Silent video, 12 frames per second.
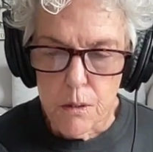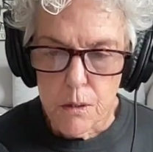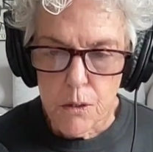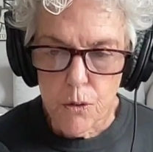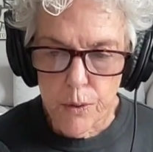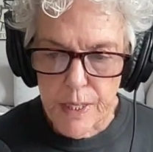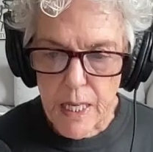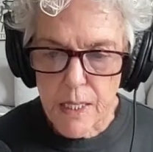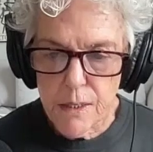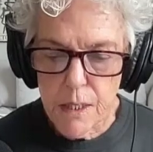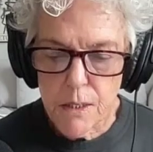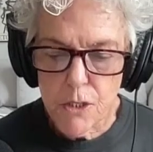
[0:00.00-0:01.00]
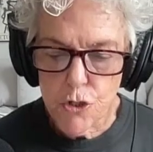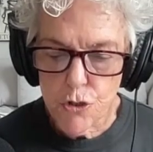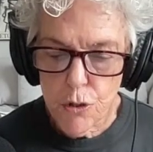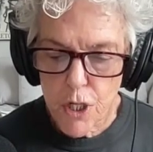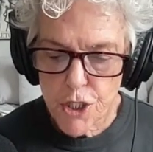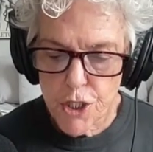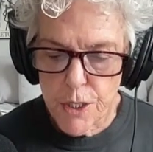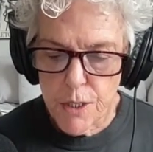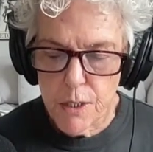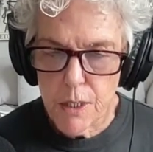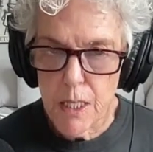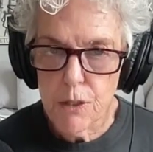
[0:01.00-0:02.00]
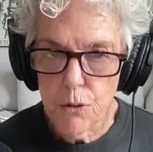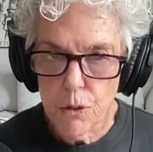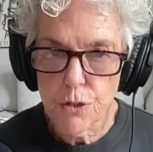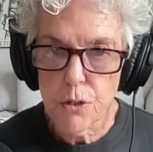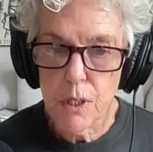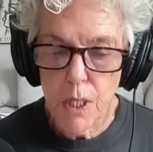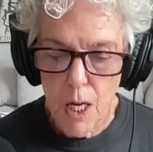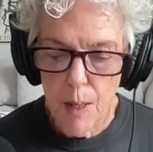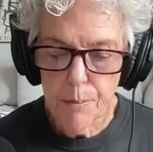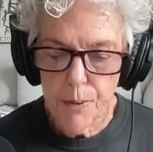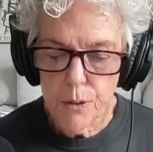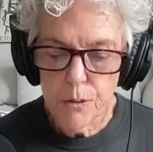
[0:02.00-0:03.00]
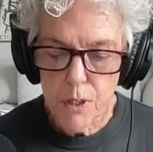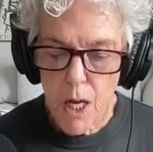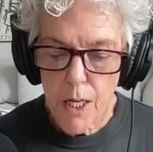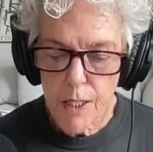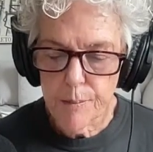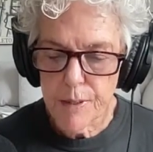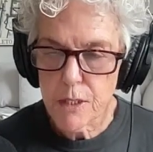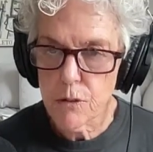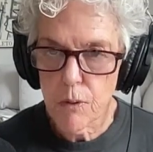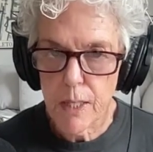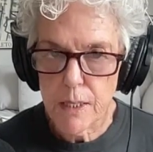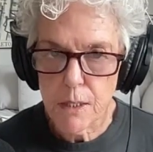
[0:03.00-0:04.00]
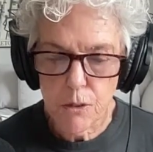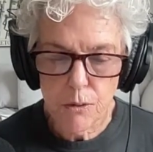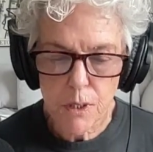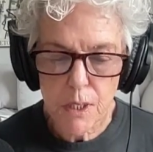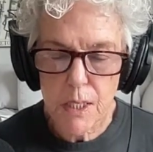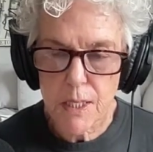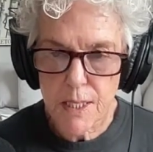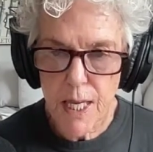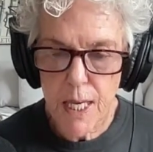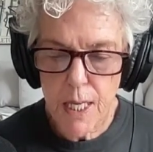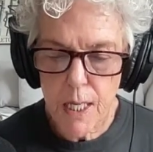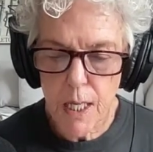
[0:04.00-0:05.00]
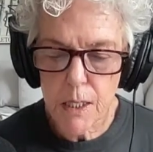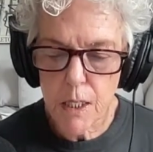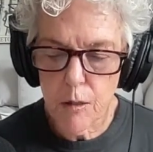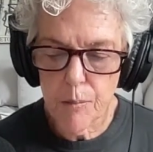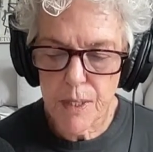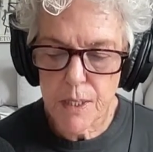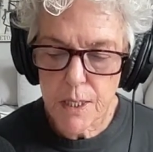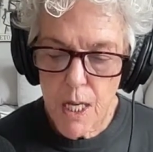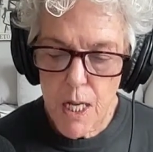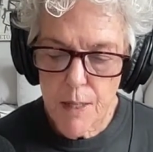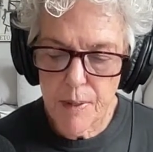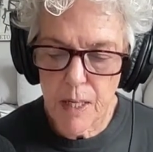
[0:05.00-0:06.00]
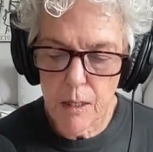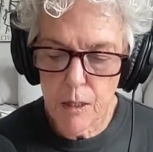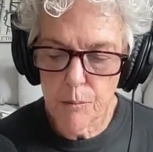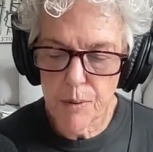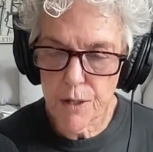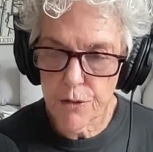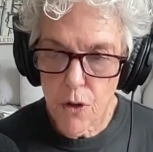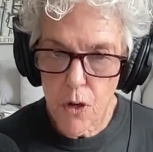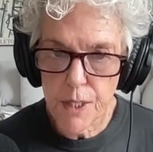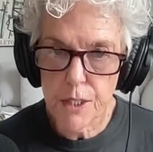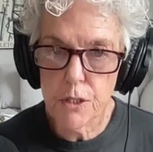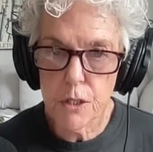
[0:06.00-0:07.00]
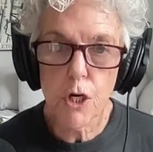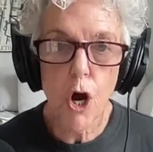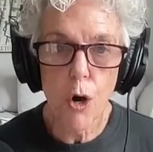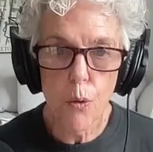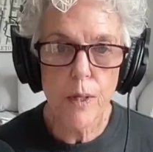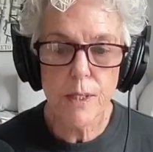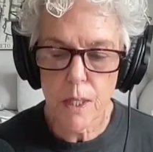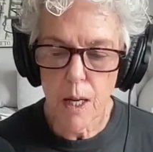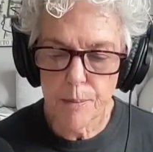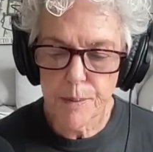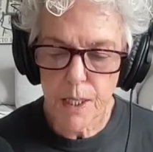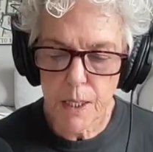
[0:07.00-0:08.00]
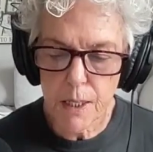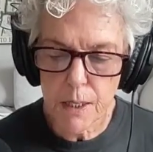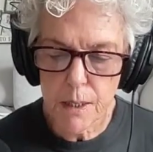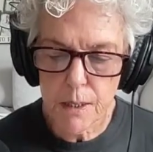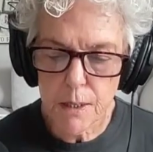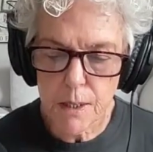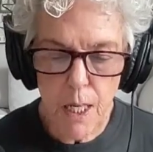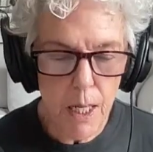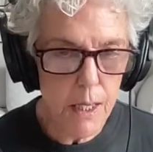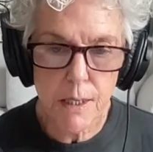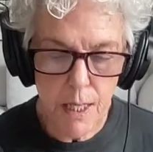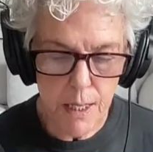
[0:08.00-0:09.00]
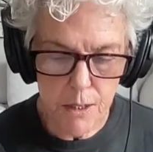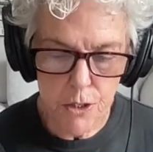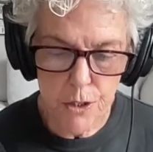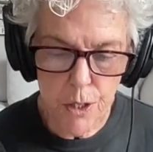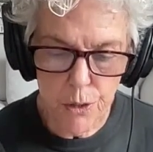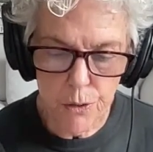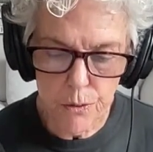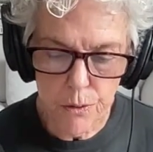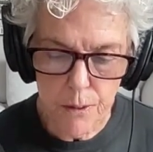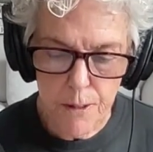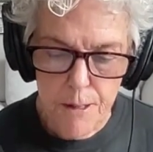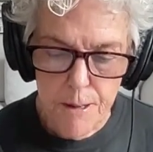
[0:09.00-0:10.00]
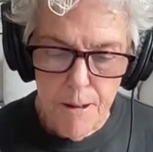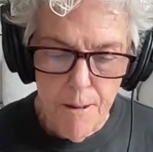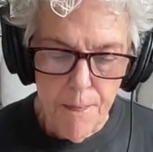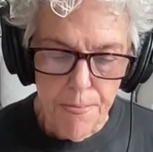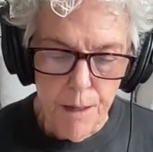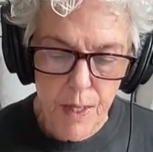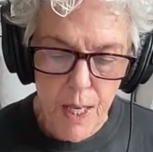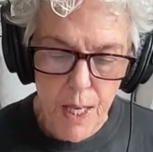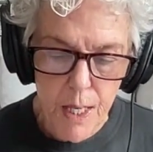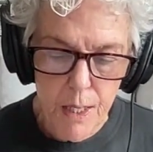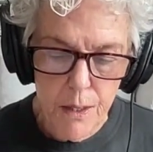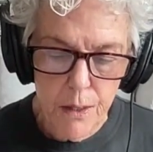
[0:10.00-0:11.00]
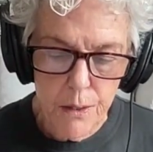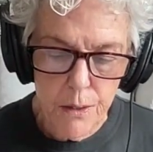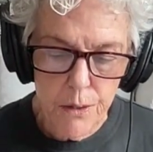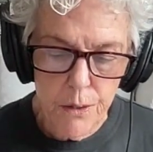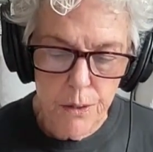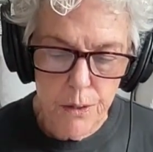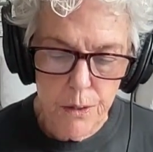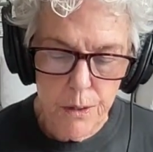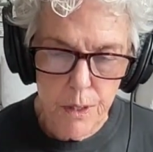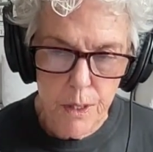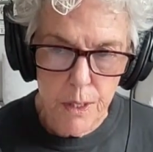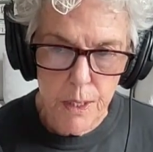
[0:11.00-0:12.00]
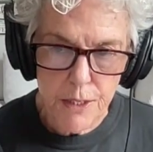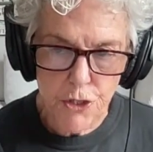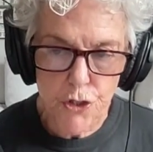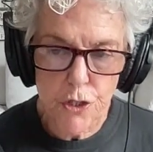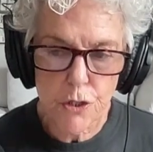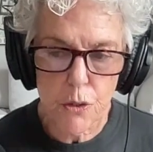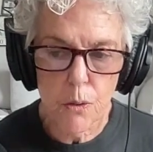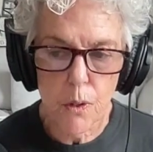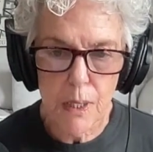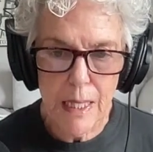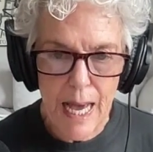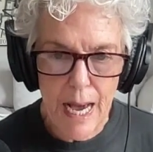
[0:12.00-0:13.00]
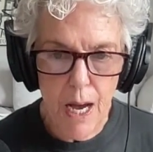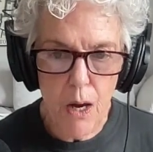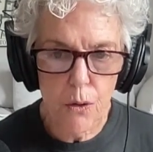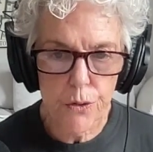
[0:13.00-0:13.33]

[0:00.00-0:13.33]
create these instructions and you're also going to upload documents, right? So it's going to take a little bit of time and a little bit of thought, and you can always update it. It's not set in stone. And It's just going to allow